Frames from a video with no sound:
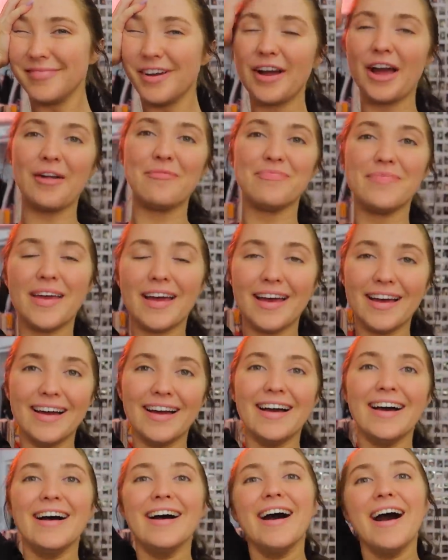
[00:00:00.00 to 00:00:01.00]
Okay,
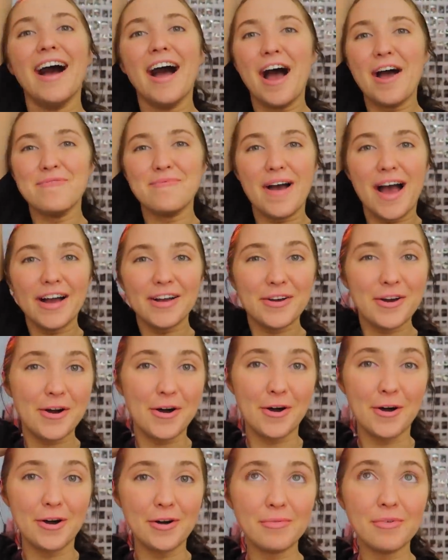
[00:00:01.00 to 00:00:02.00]
I'm back
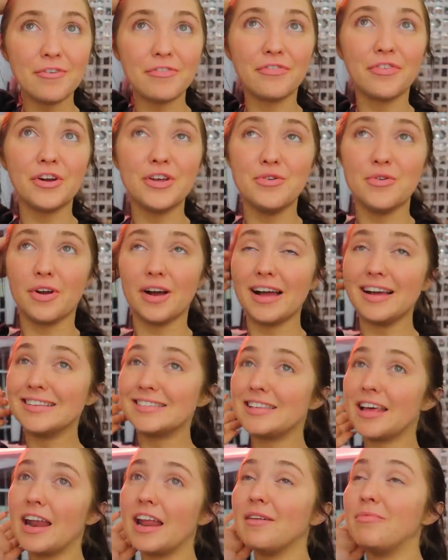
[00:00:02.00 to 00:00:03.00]
home for you
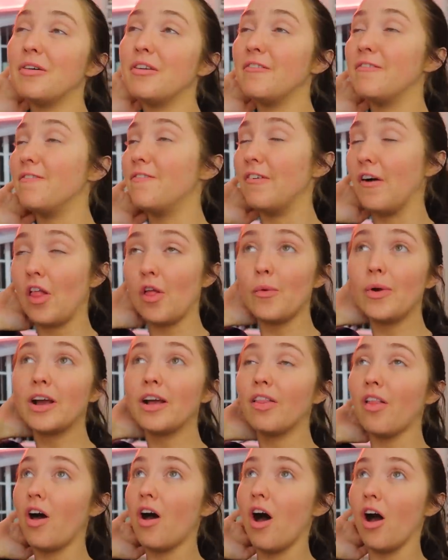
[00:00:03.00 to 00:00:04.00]
guys that have been
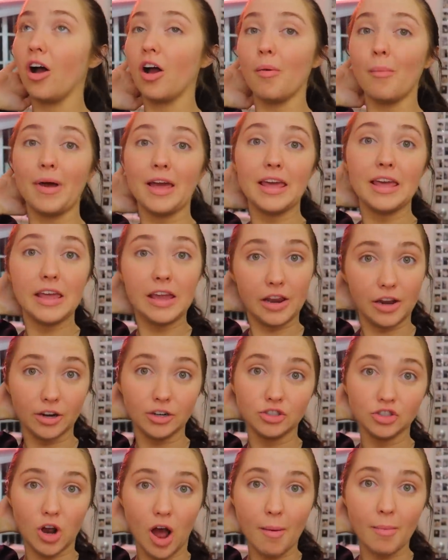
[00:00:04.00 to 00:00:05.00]
following along on my
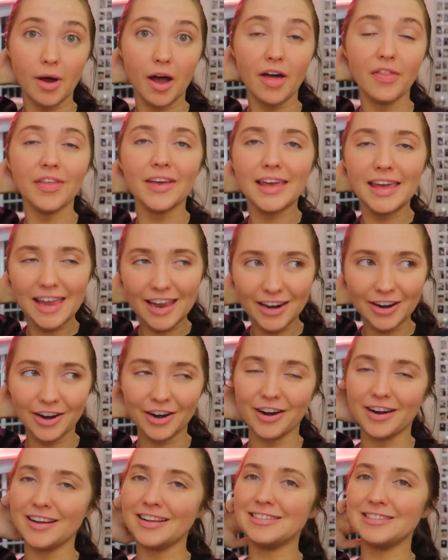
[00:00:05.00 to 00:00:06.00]
heater drama. The
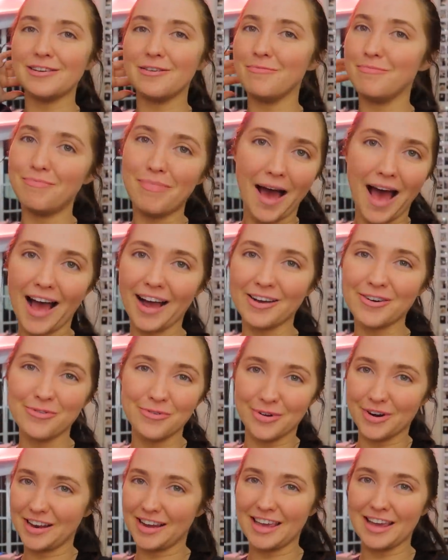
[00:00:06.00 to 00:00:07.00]
heater is back
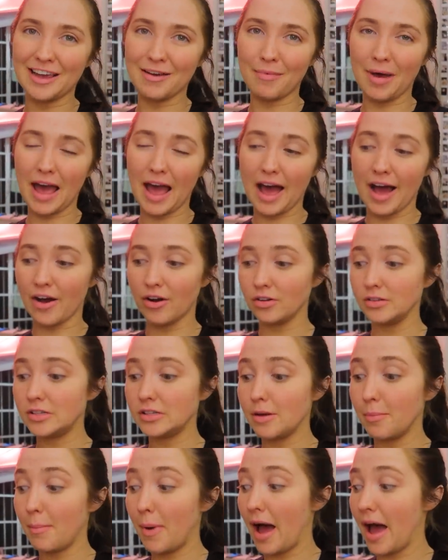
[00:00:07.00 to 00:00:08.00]
working in my
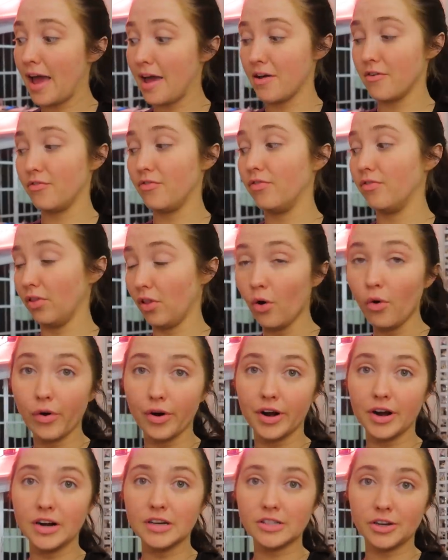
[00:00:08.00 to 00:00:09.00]
house. My
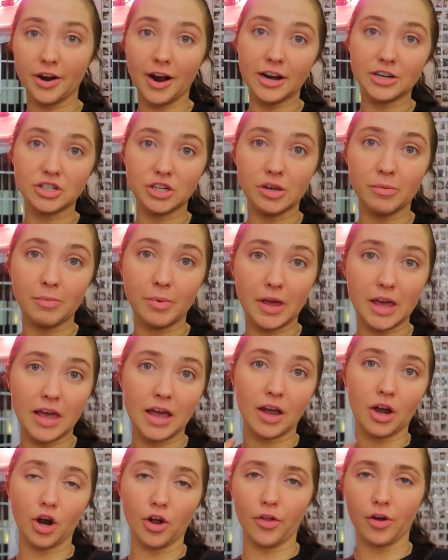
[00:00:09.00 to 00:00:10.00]
floors are actually
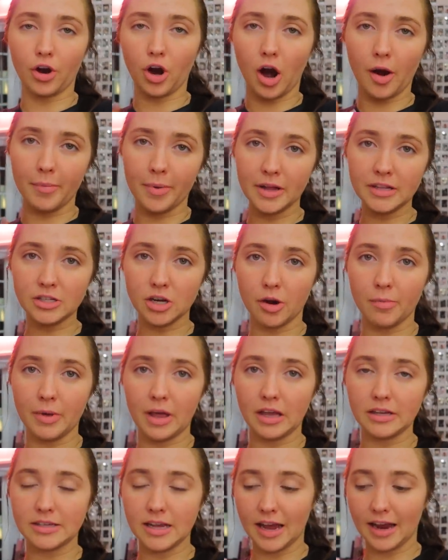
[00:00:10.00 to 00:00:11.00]
being, or the carpets are
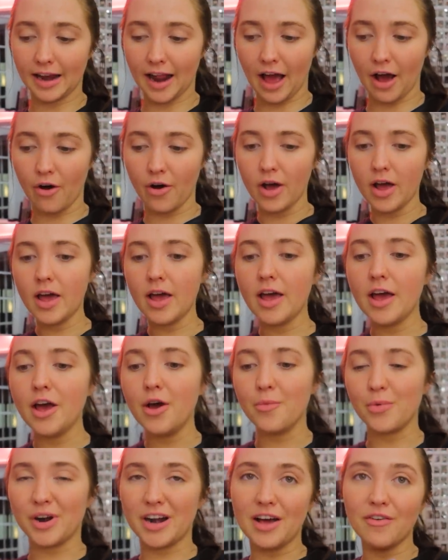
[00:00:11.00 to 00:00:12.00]
being taken out.
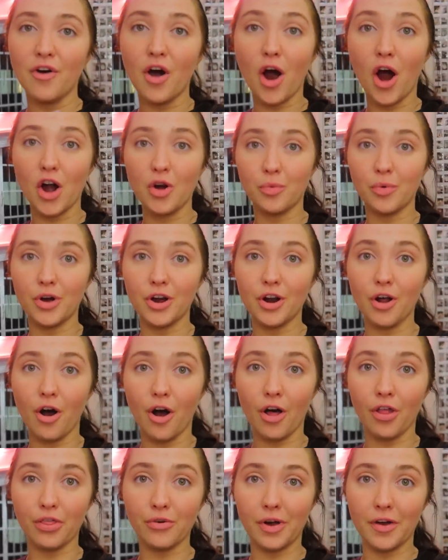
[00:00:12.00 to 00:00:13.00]
We're gonna have hardwood
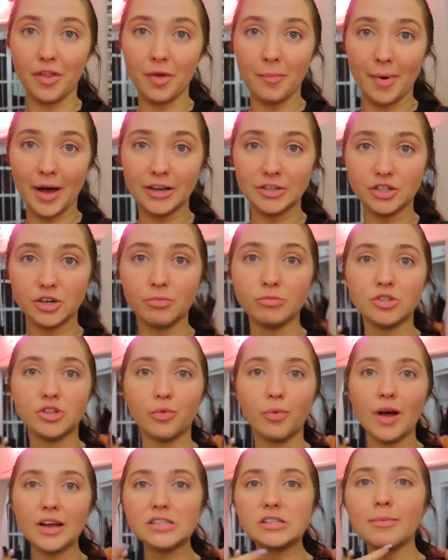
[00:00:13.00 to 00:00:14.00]
all throughout the bedrooms.
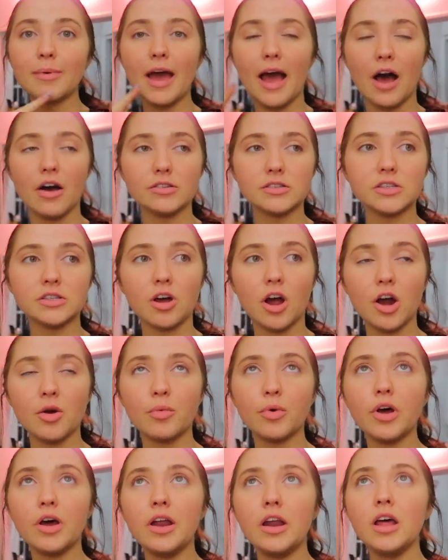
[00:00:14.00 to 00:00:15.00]
The rest of my house is
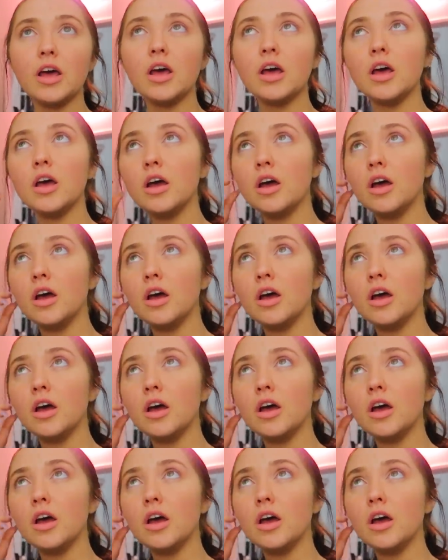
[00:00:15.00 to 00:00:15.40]
hardwood.